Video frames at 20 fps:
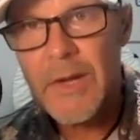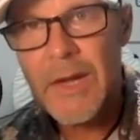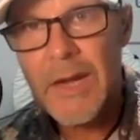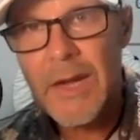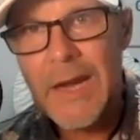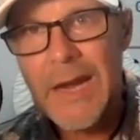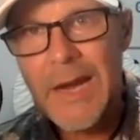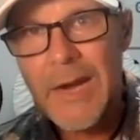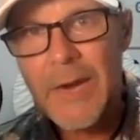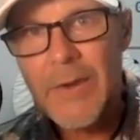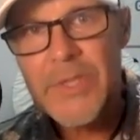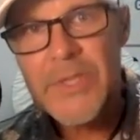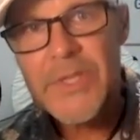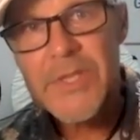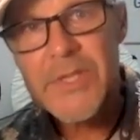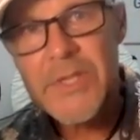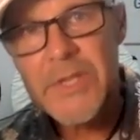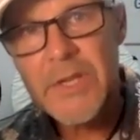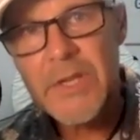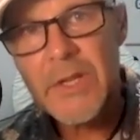How
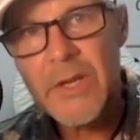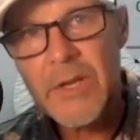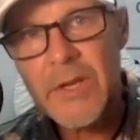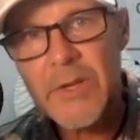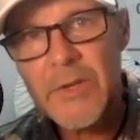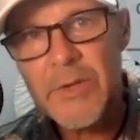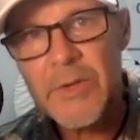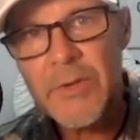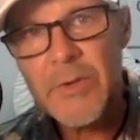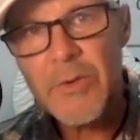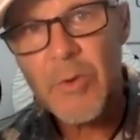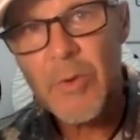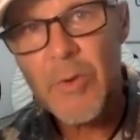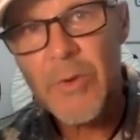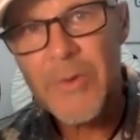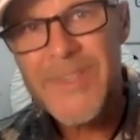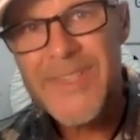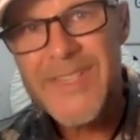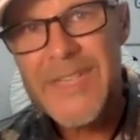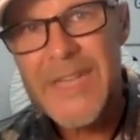still are you, or
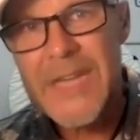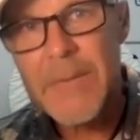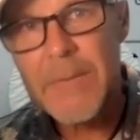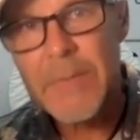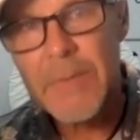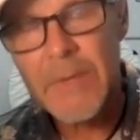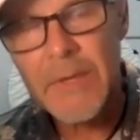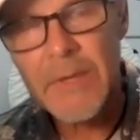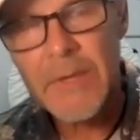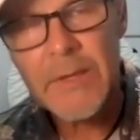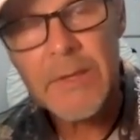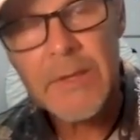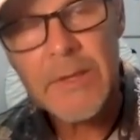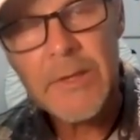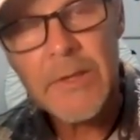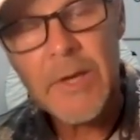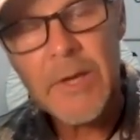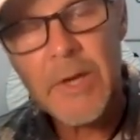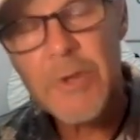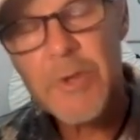stable
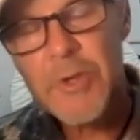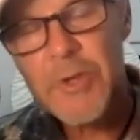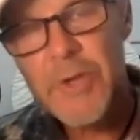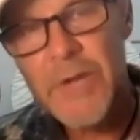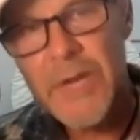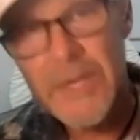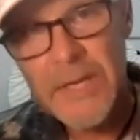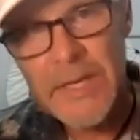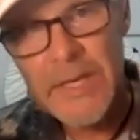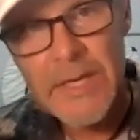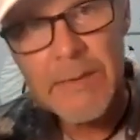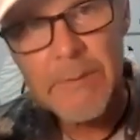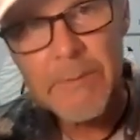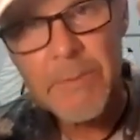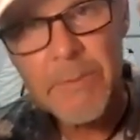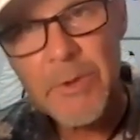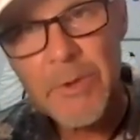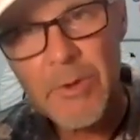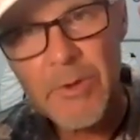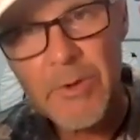are you trying to
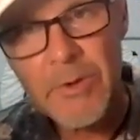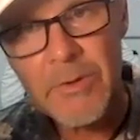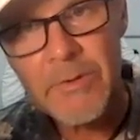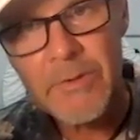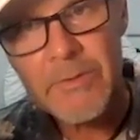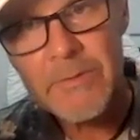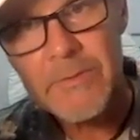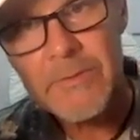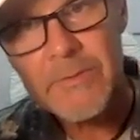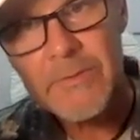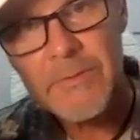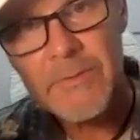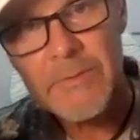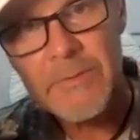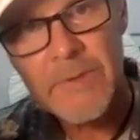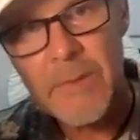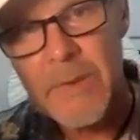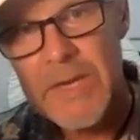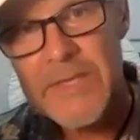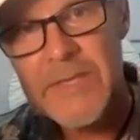keep your
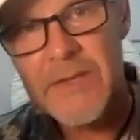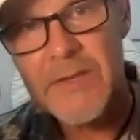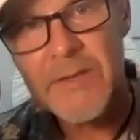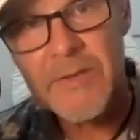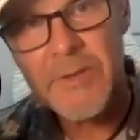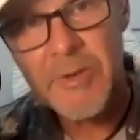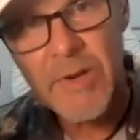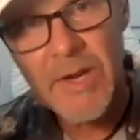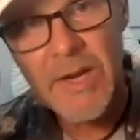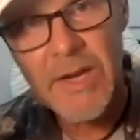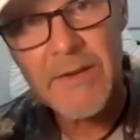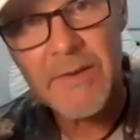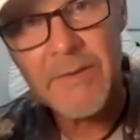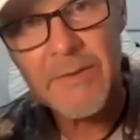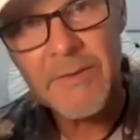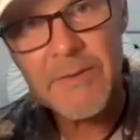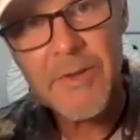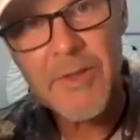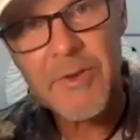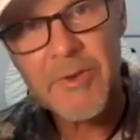cabeza, your head,
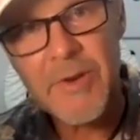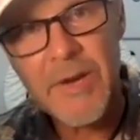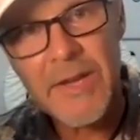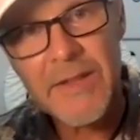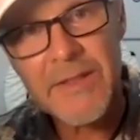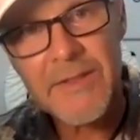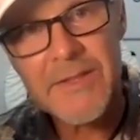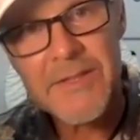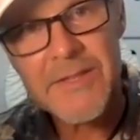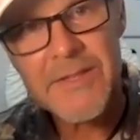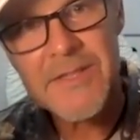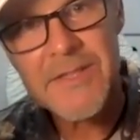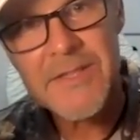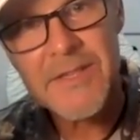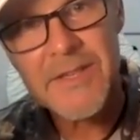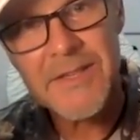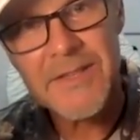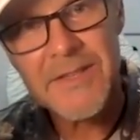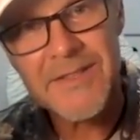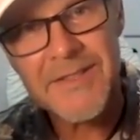throughout this
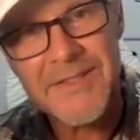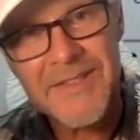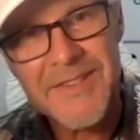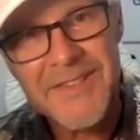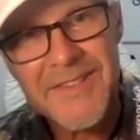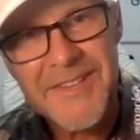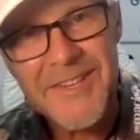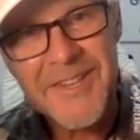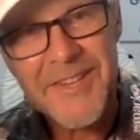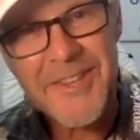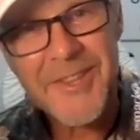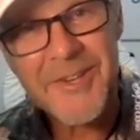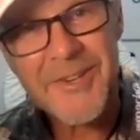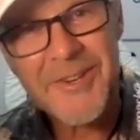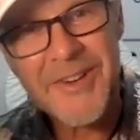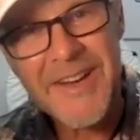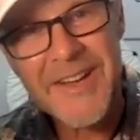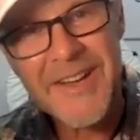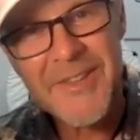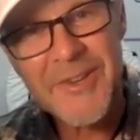
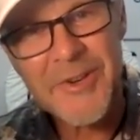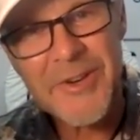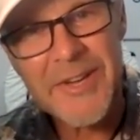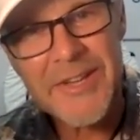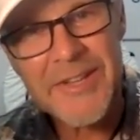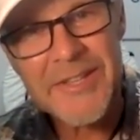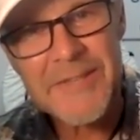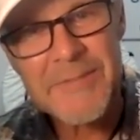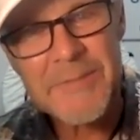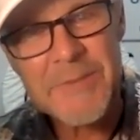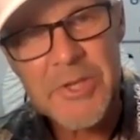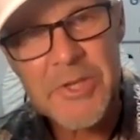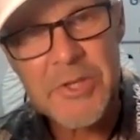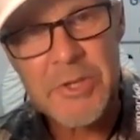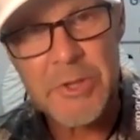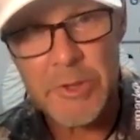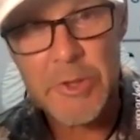throughout this motion?